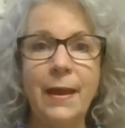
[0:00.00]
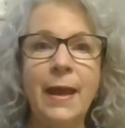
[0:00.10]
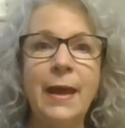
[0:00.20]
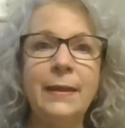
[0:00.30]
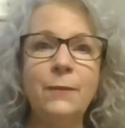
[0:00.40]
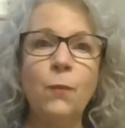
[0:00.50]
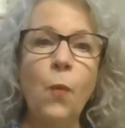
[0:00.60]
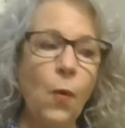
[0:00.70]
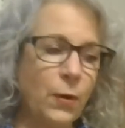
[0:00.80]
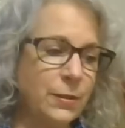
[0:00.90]
and
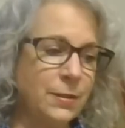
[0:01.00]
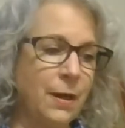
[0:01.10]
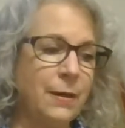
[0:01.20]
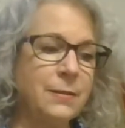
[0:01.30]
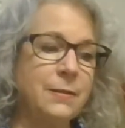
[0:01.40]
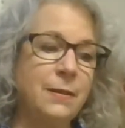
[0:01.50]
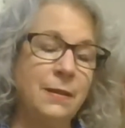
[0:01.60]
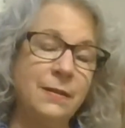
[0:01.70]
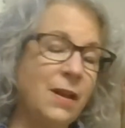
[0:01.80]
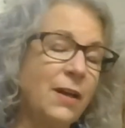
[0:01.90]
warns us
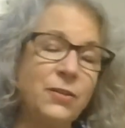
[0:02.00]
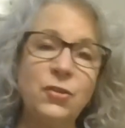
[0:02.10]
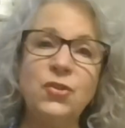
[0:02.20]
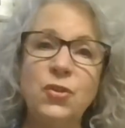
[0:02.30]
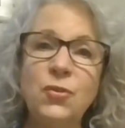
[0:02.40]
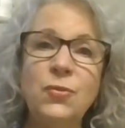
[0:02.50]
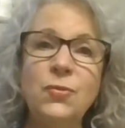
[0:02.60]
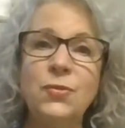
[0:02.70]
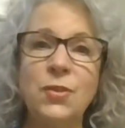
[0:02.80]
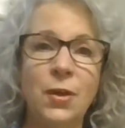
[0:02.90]
not to
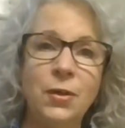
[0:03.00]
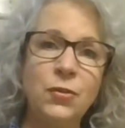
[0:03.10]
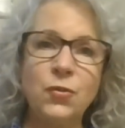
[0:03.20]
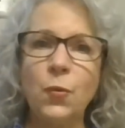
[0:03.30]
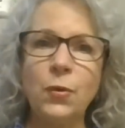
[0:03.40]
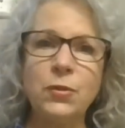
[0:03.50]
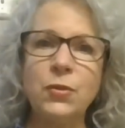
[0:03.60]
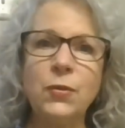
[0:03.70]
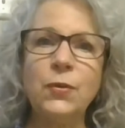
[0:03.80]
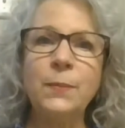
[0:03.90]
choose
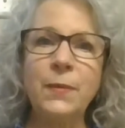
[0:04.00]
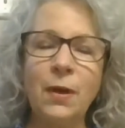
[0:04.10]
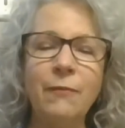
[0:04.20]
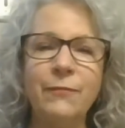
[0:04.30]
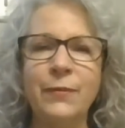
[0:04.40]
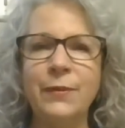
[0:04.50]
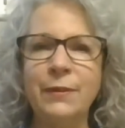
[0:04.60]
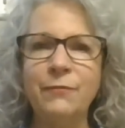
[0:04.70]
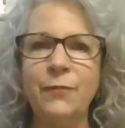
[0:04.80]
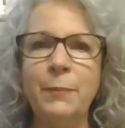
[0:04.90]
short-term comfort
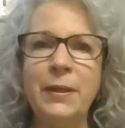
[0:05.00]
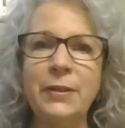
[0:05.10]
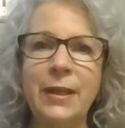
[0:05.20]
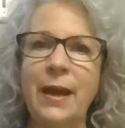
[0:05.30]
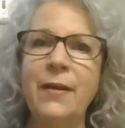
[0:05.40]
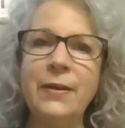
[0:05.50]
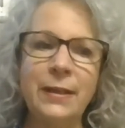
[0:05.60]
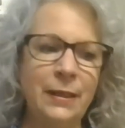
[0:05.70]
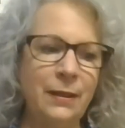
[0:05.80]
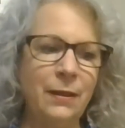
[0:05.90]
and
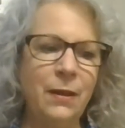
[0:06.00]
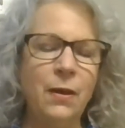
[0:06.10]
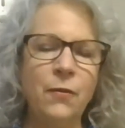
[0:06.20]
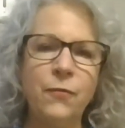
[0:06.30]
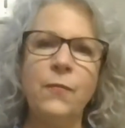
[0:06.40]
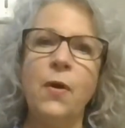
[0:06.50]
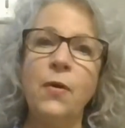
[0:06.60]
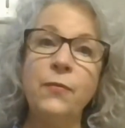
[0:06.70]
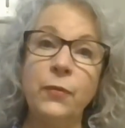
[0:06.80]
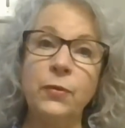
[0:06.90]
familiarity
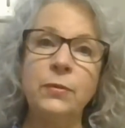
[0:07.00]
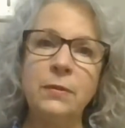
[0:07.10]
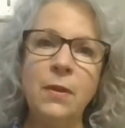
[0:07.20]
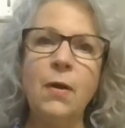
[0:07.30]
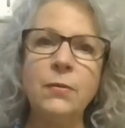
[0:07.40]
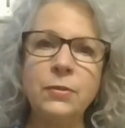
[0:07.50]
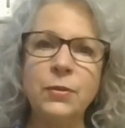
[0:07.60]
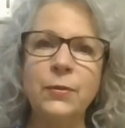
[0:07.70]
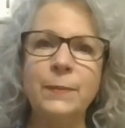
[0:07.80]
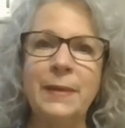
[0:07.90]
over
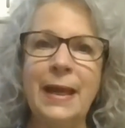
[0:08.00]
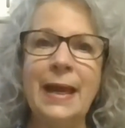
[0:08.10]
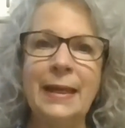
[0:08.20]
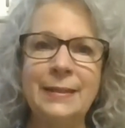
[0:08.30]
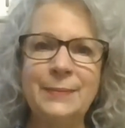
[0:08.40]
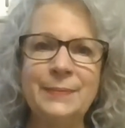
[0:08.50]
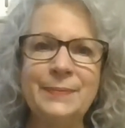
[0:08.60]
long-term gain.